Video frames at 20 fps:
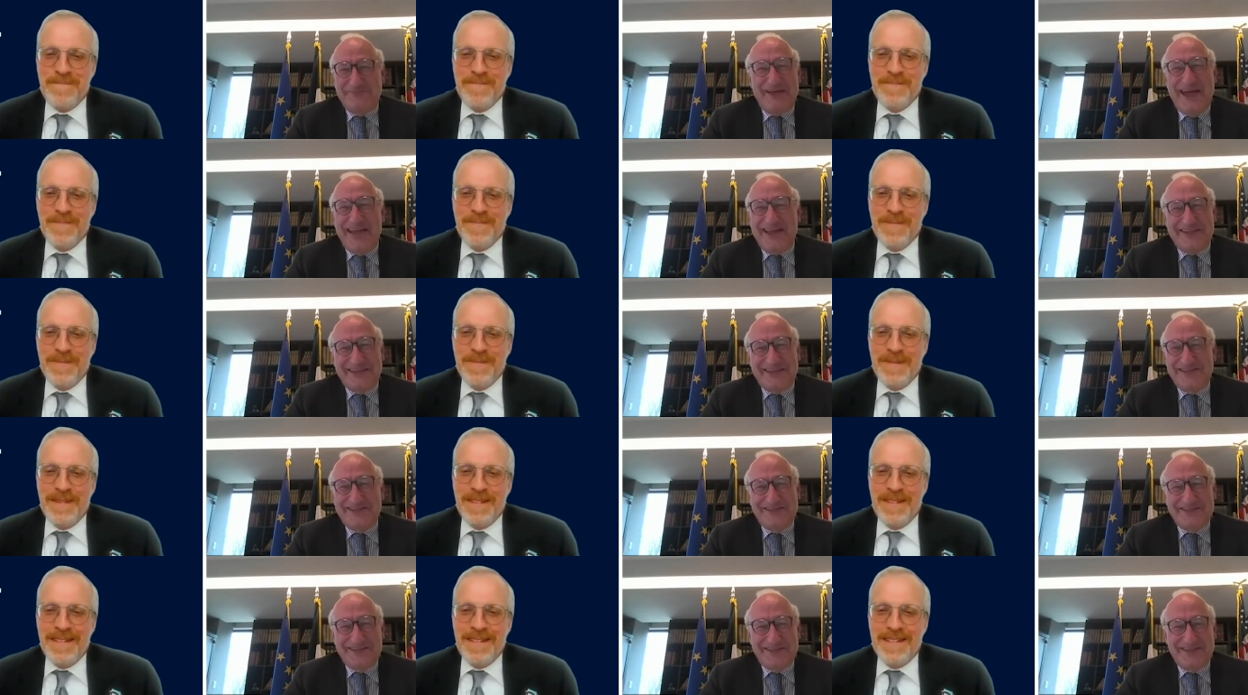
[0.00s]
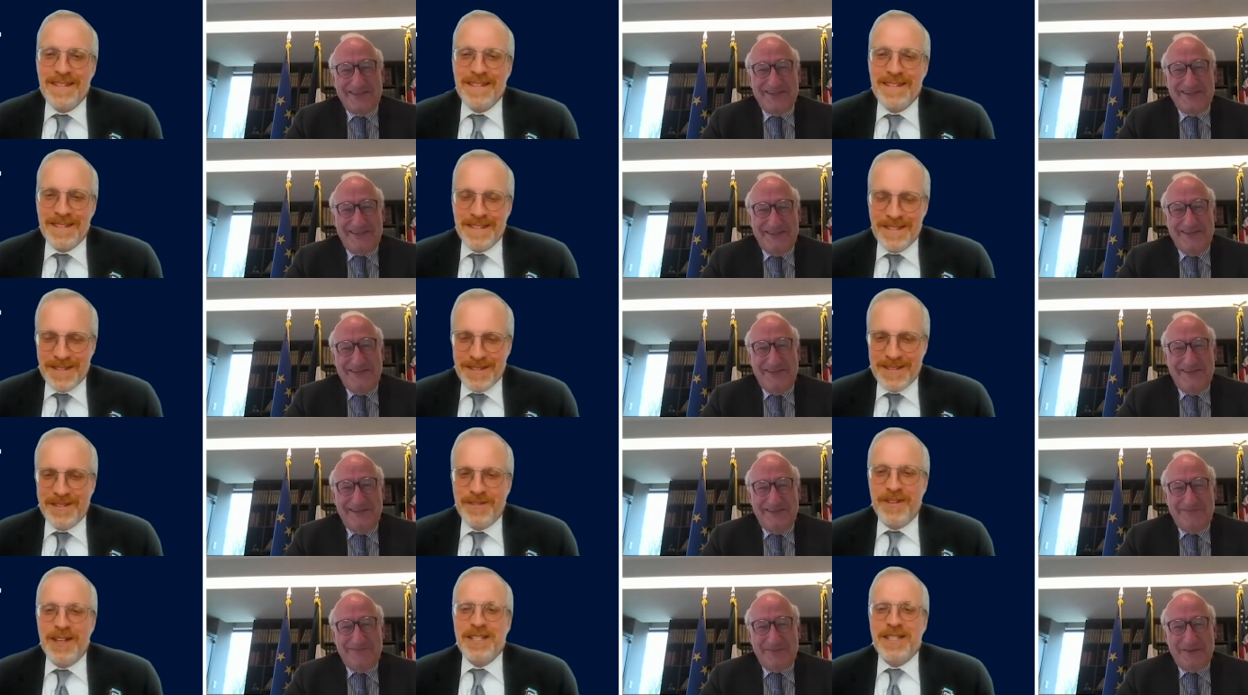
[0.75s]
Speaker 1: man and uh,
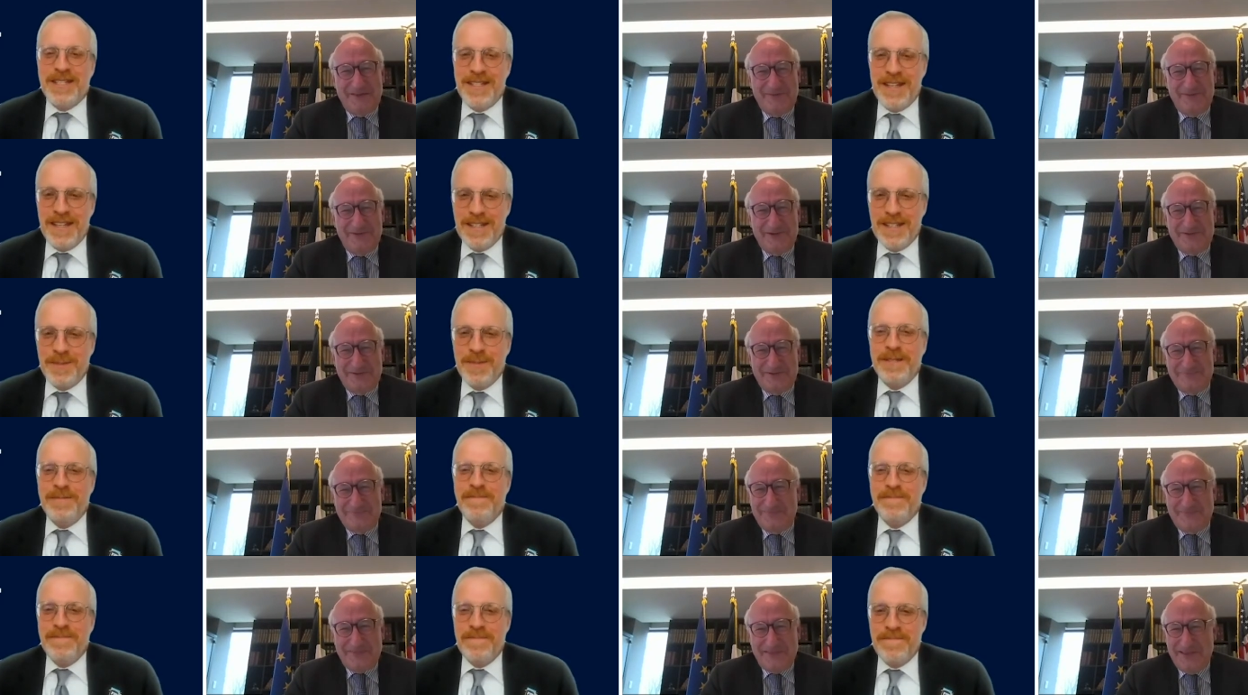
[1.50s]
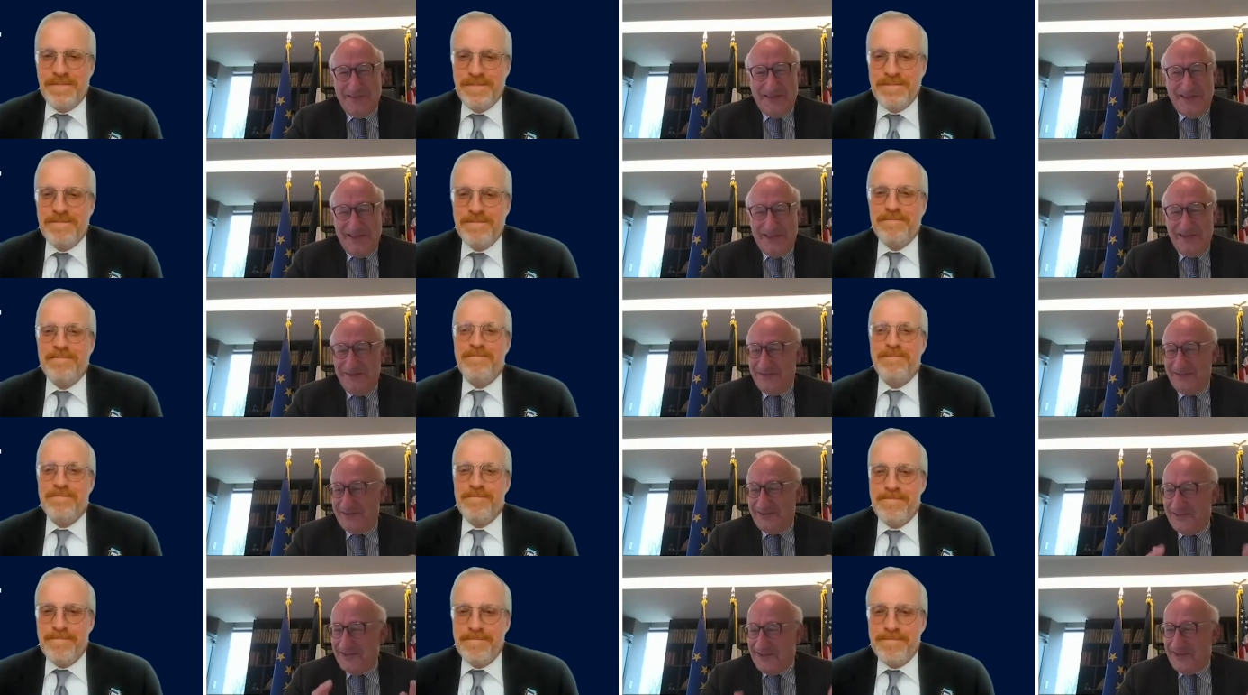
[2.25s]
he. Great statesman.
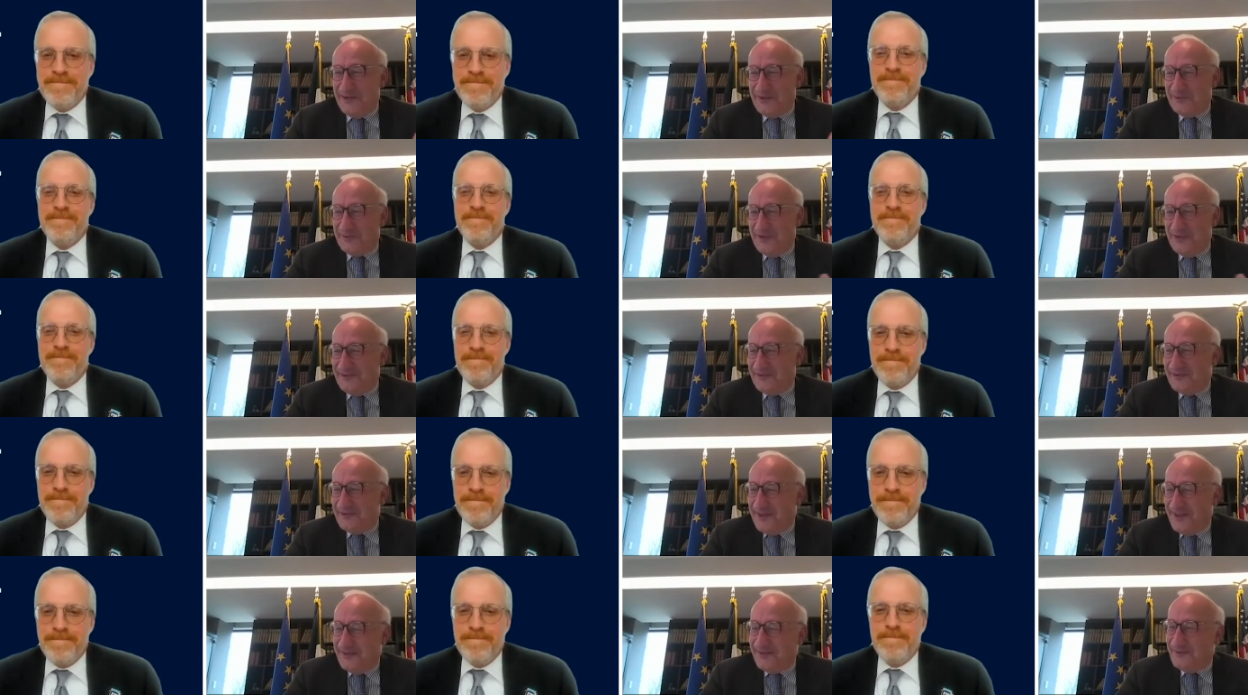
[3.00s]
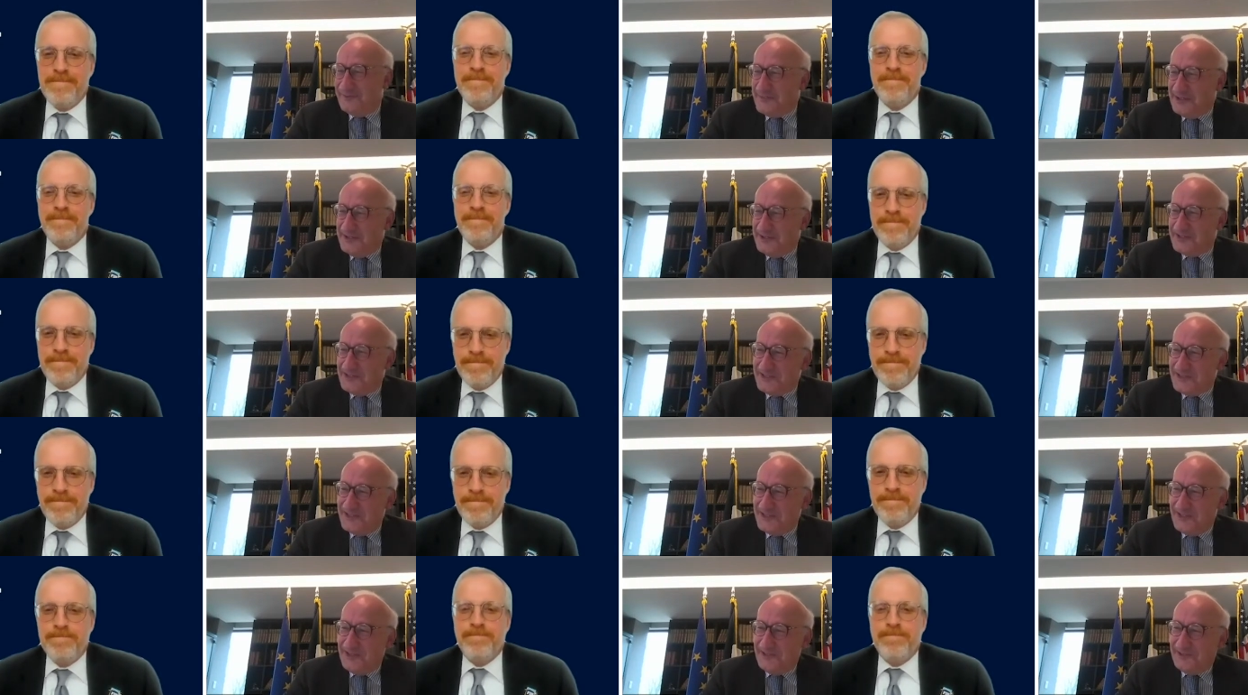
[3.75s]
It's a great statesman and uh,
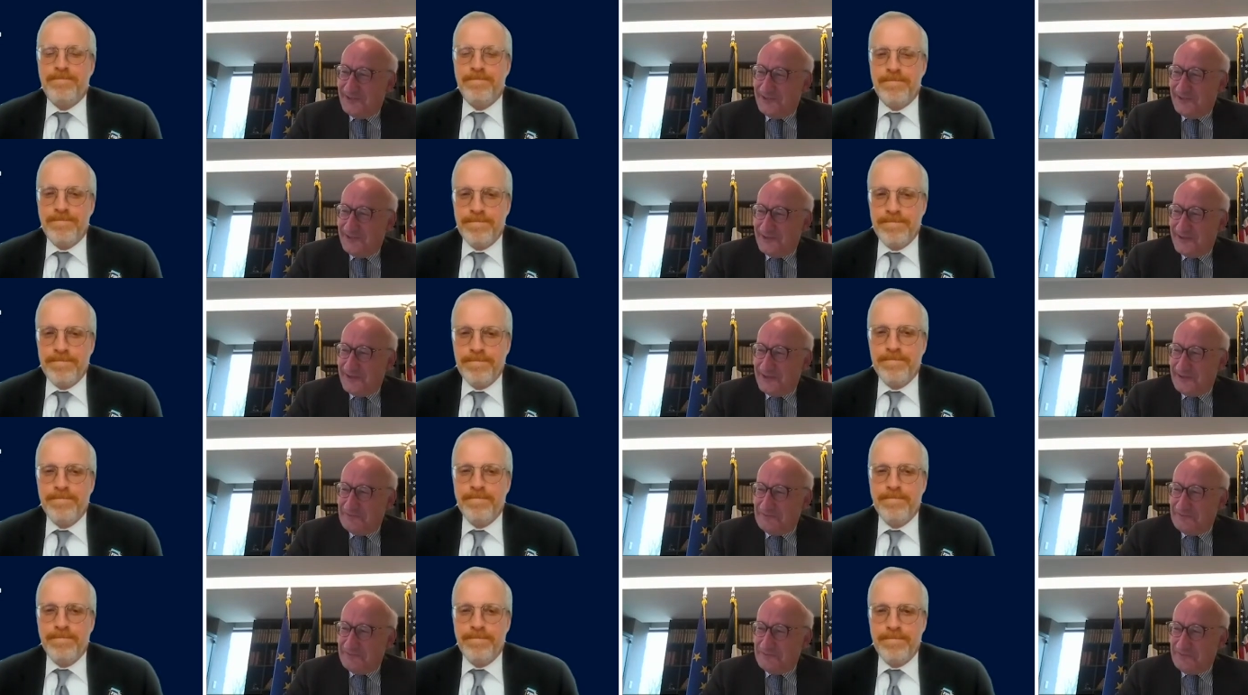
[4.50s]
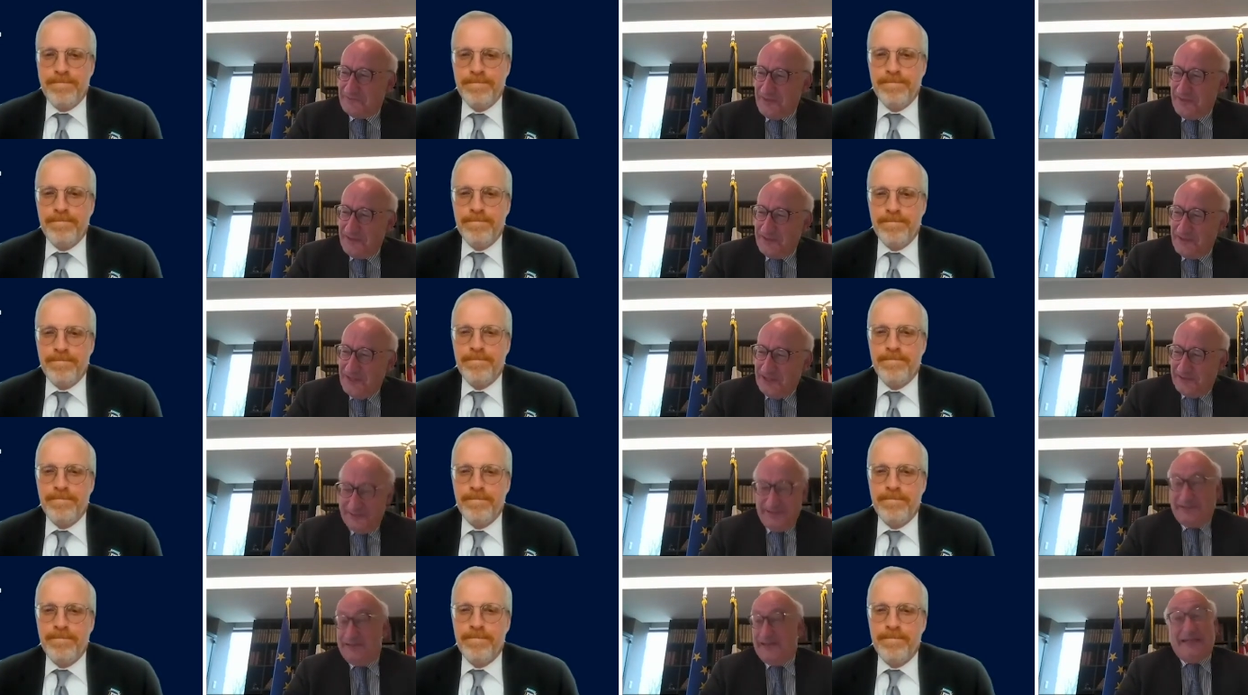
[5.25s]
it's, um,
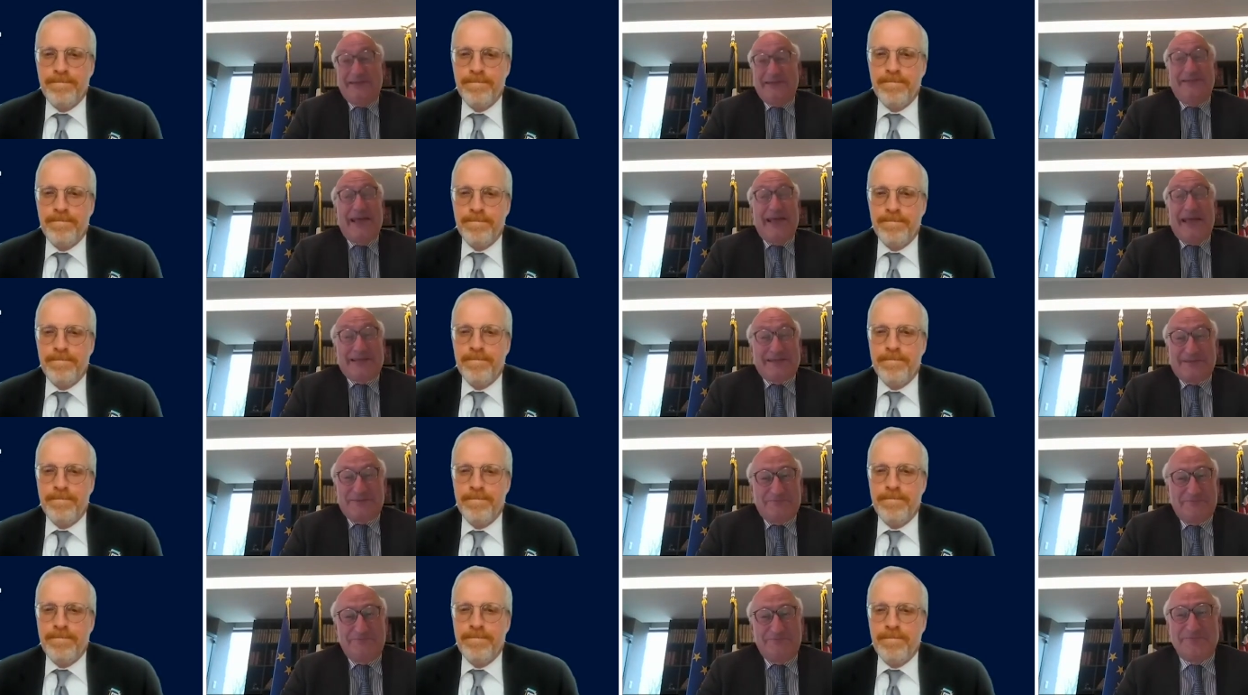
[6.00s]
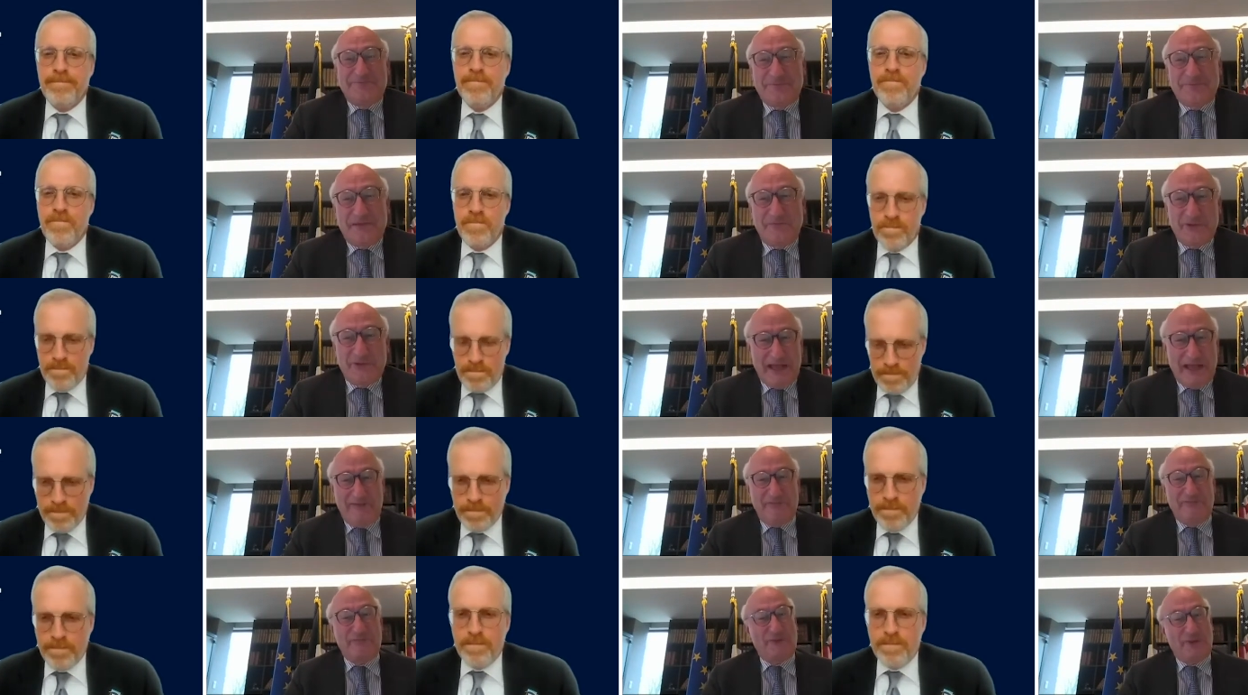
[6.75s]
it's exactly that we have